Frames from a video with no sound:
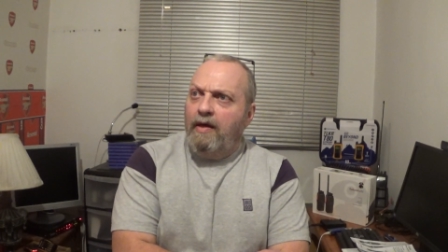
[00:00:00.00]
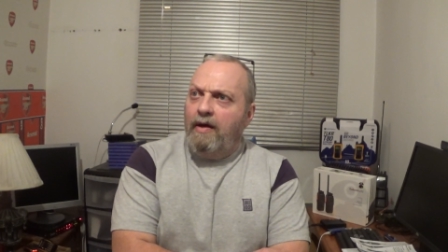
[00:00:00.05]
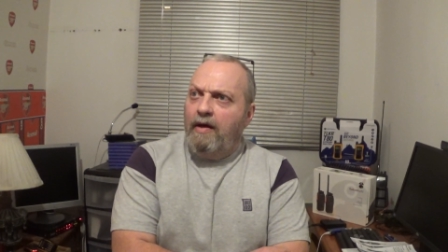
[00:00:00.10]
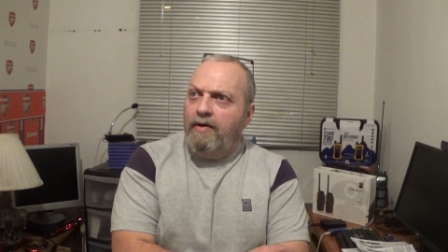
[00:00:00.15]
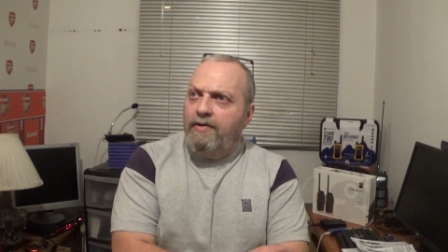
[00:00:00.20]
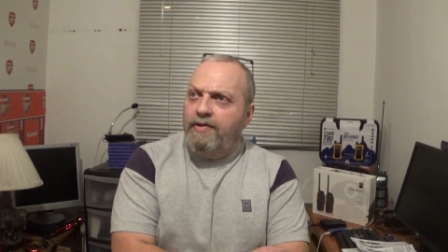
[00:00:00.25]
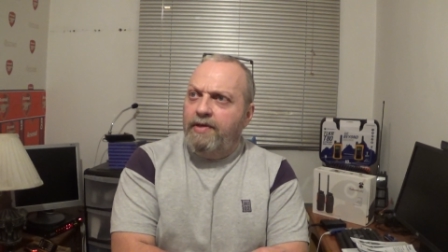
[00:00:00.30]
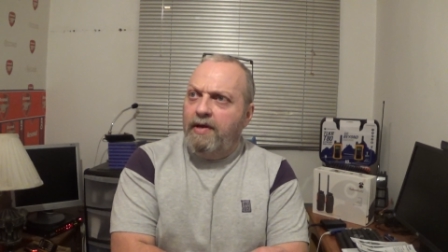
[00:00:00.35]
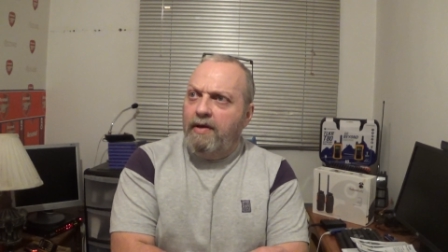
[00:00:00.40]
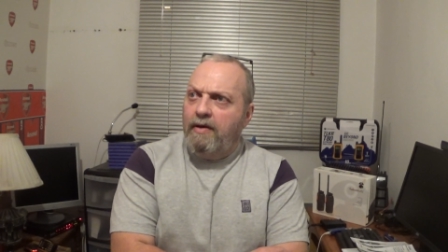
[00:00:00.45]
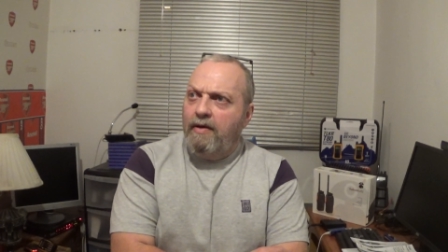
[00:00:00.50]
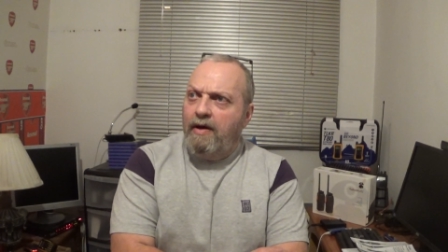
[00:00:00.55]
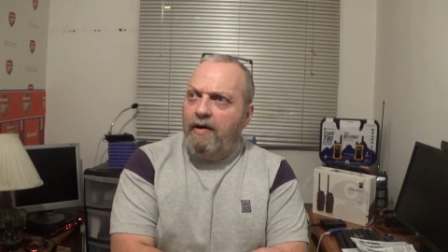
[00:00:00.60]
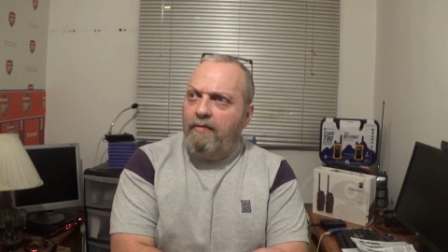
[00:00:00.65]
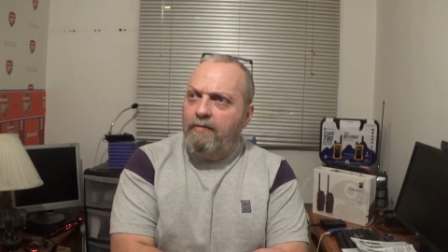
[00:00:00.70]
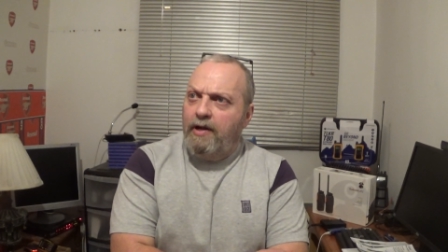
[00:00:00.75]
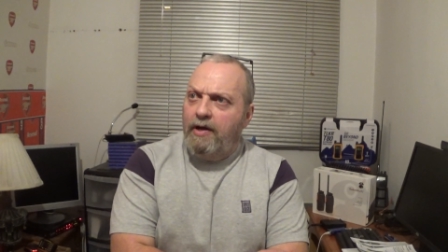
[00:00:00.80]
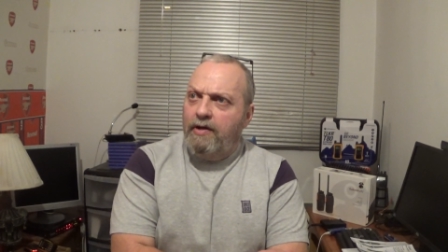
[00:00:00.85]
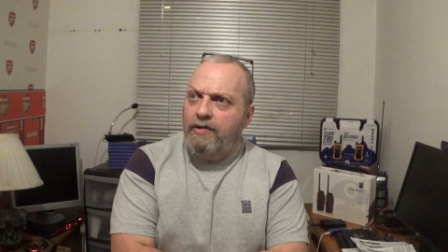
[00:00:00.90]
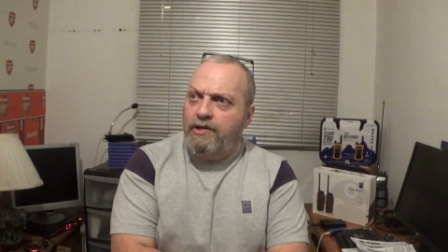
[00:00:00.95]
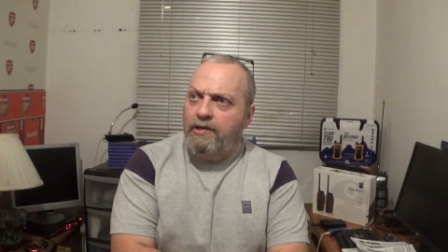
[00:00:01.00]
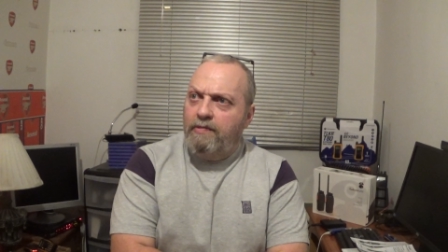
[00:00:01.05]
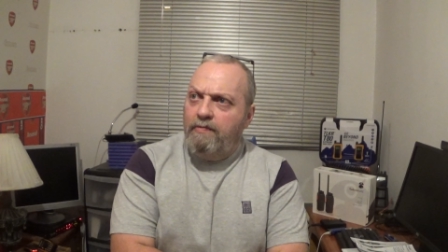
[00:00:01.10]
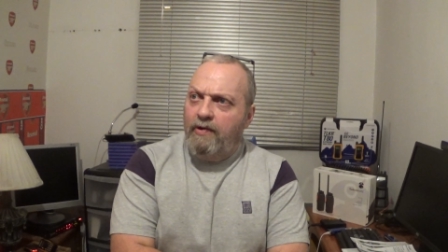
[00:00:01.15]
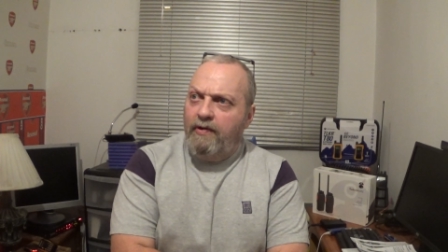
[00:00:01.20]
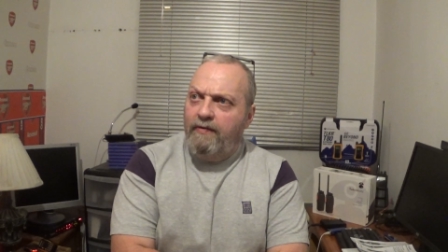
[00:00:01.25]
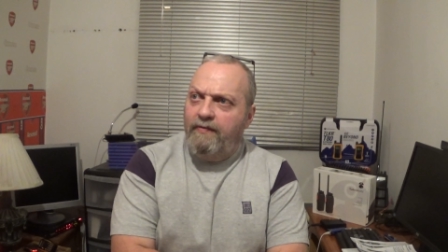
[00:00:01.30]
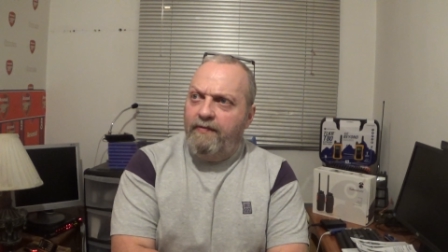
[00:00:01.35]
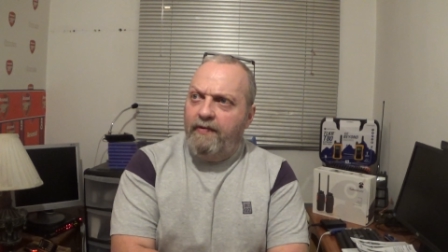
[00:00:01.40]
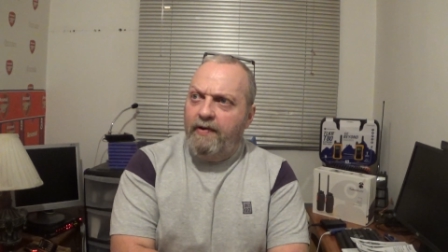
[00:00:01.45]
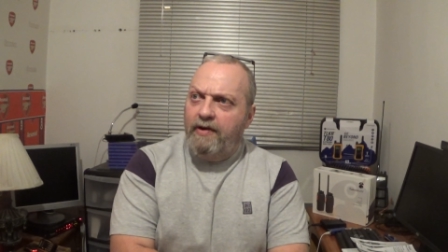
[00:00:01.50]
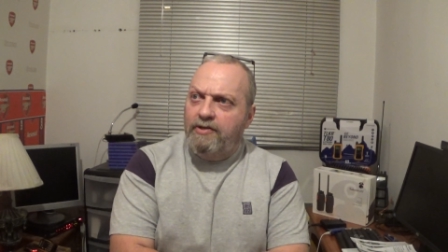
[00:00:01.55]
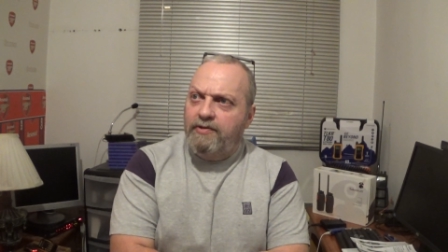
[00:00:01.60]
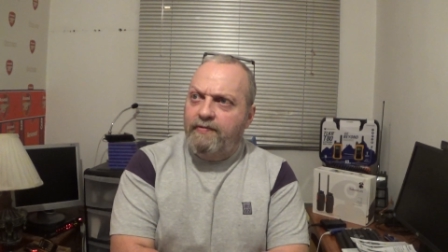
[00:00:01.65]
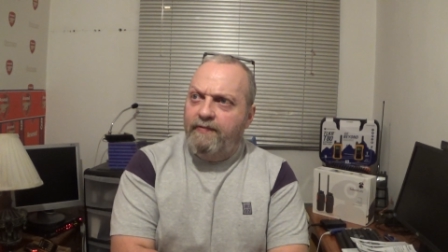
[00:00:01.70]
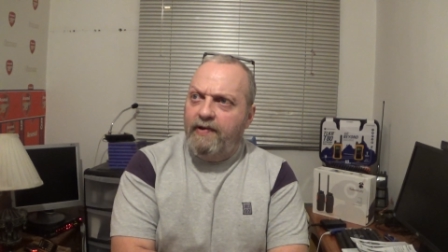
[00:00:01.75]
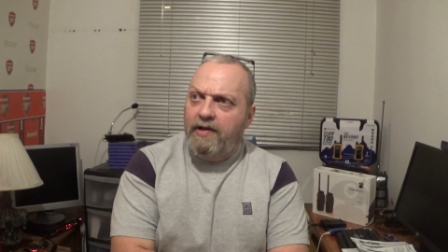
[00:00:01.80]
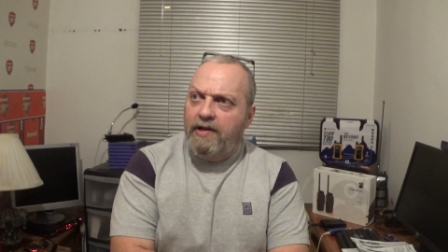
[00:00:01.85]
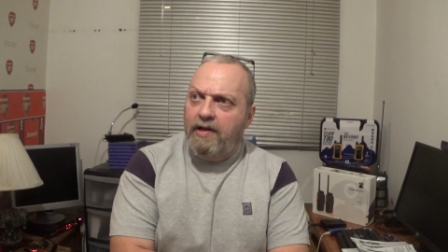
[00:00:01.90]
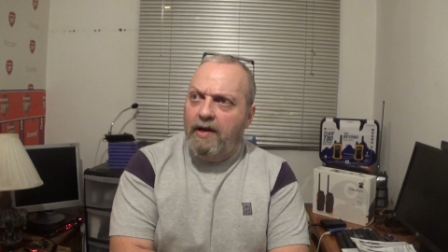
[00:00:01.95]
I think I uploaded my first
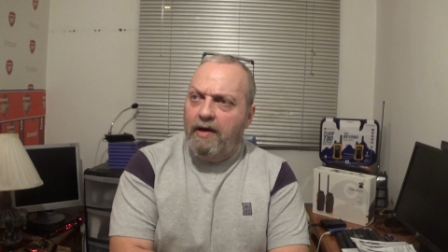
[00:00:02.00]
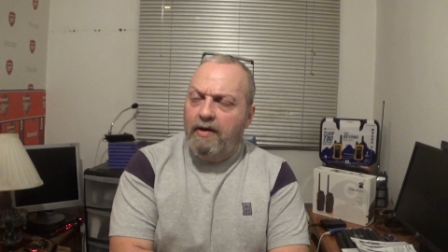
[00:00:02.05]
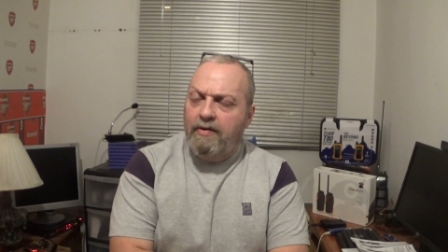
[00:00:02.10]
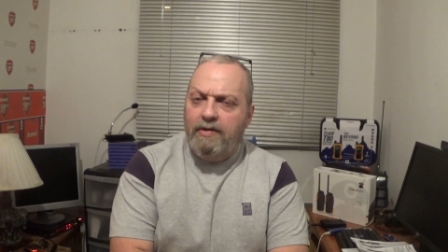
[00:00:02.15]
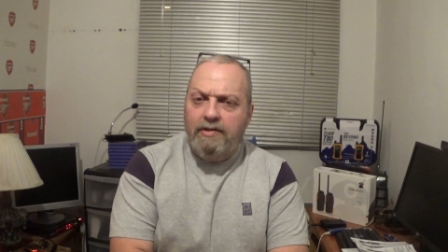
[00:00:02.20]
video